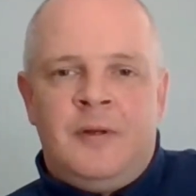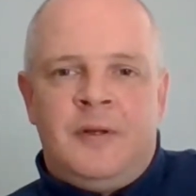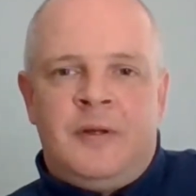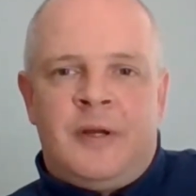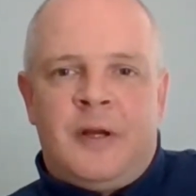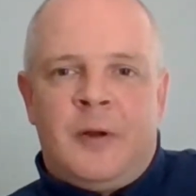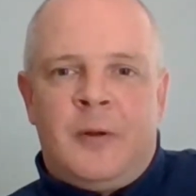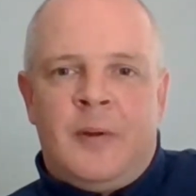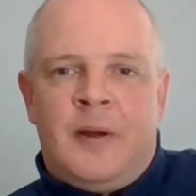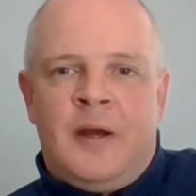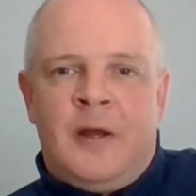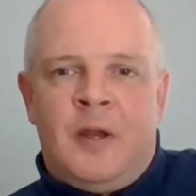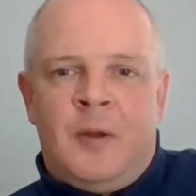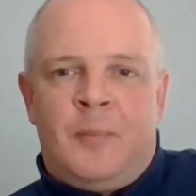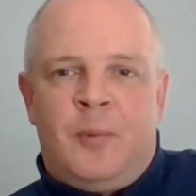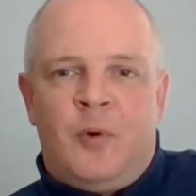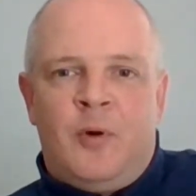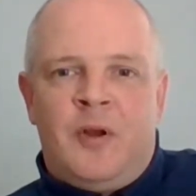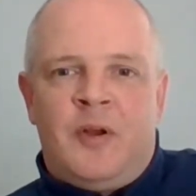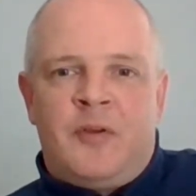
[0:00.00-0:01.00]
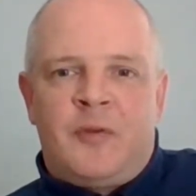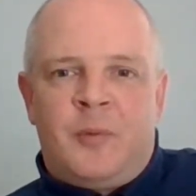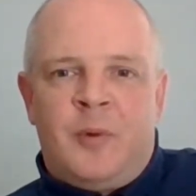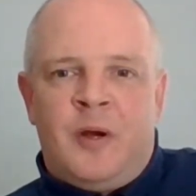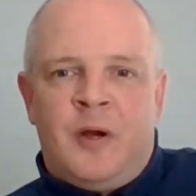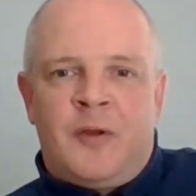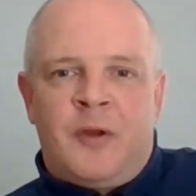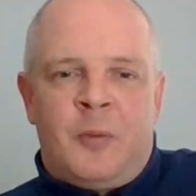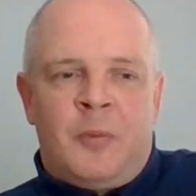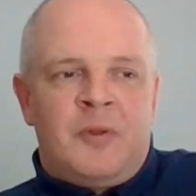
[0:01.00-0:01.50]
at the point
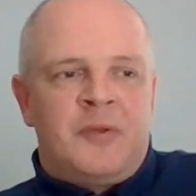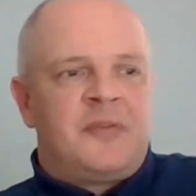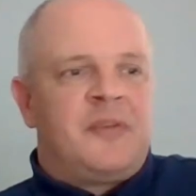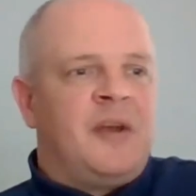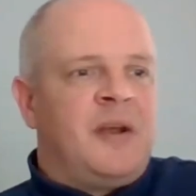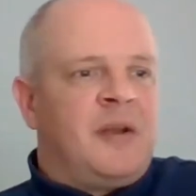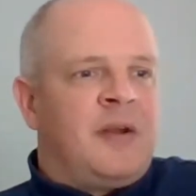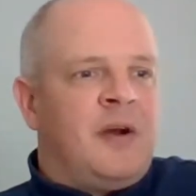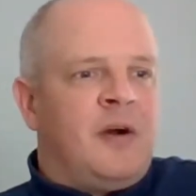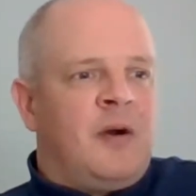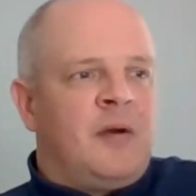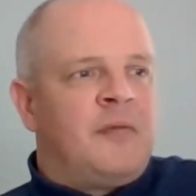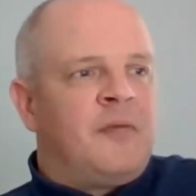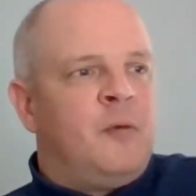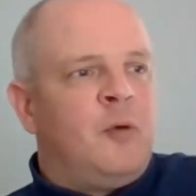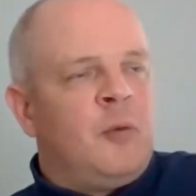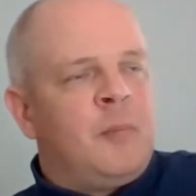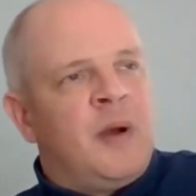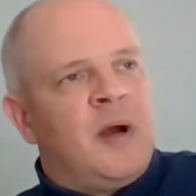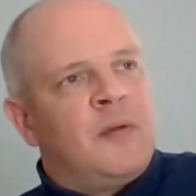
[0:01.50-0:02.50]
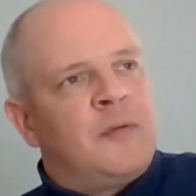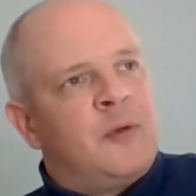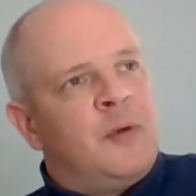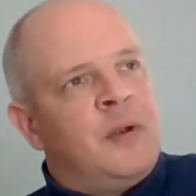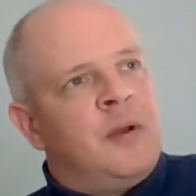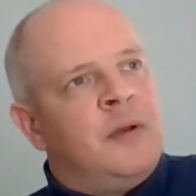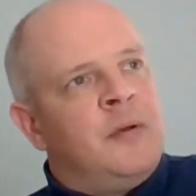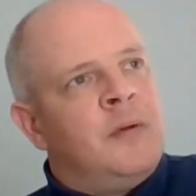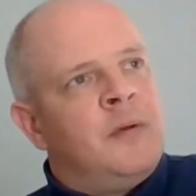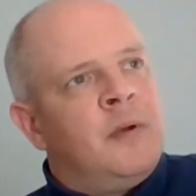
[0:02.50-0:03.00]
where I don't want to say that I thought about
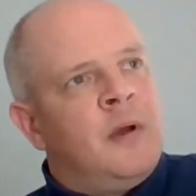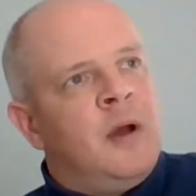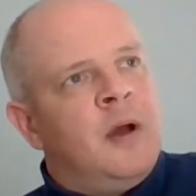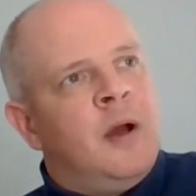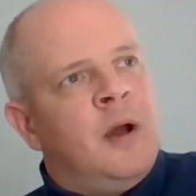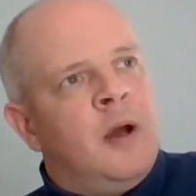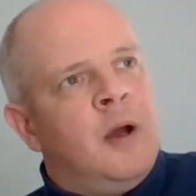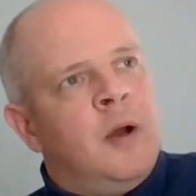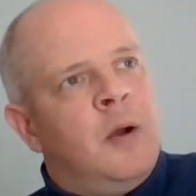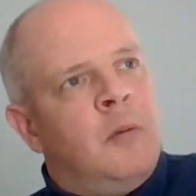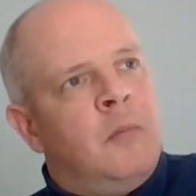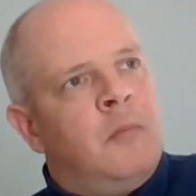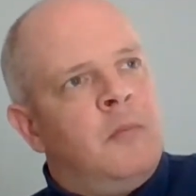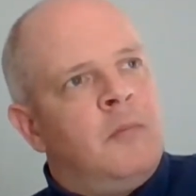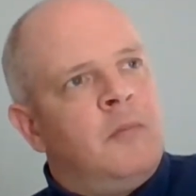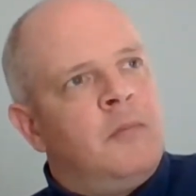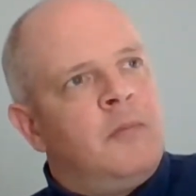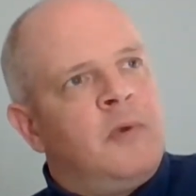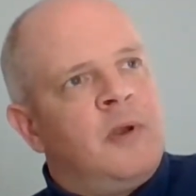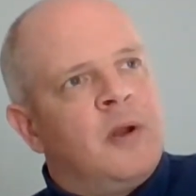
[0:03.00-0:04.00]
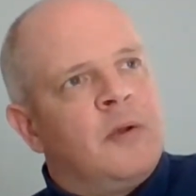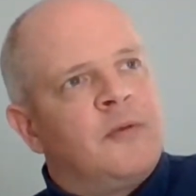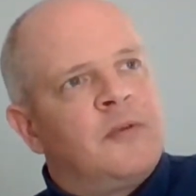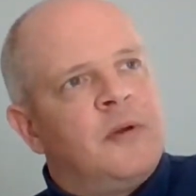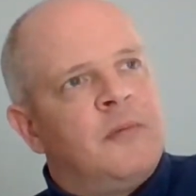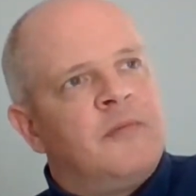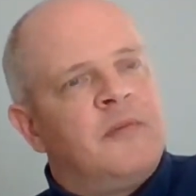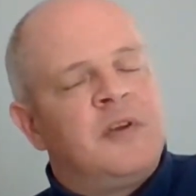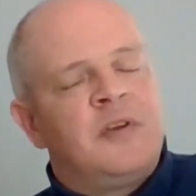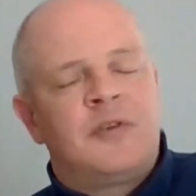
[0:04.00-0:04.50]
doing
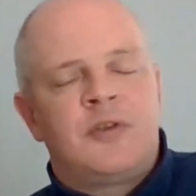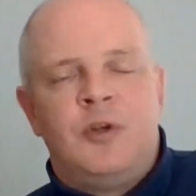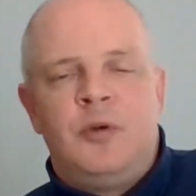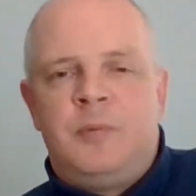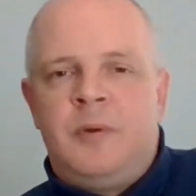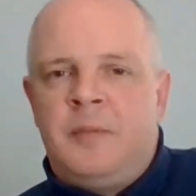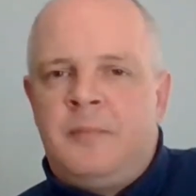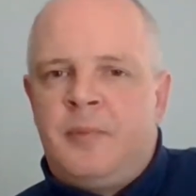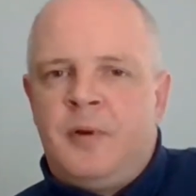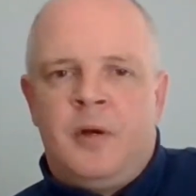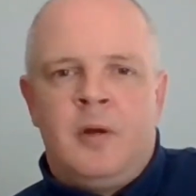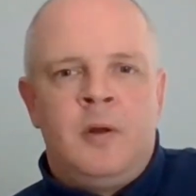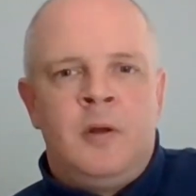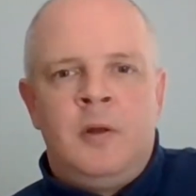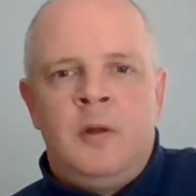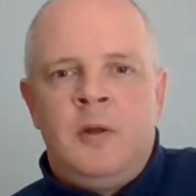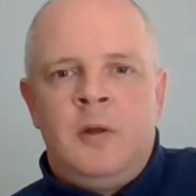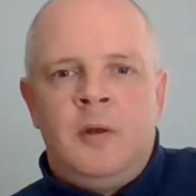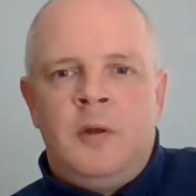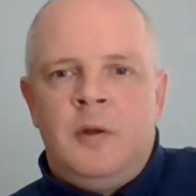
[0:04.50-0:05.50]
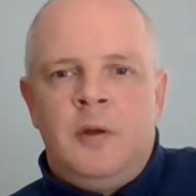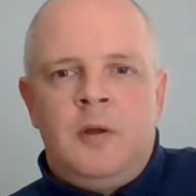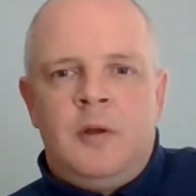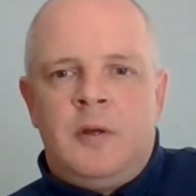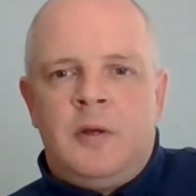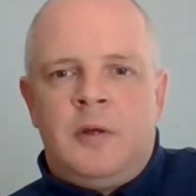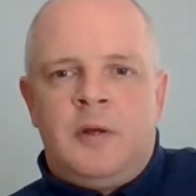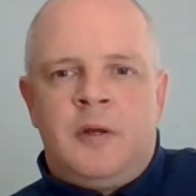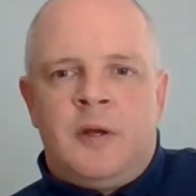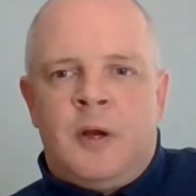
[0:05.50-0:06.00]
something stupid, but
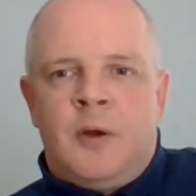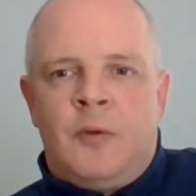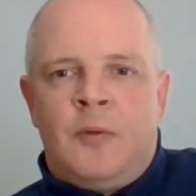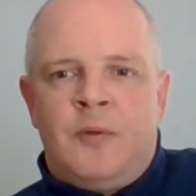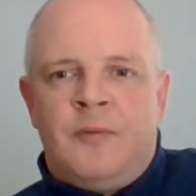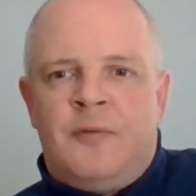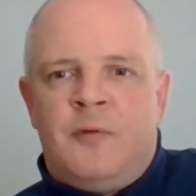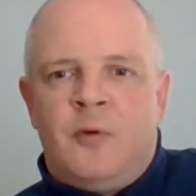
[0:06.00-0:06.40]
the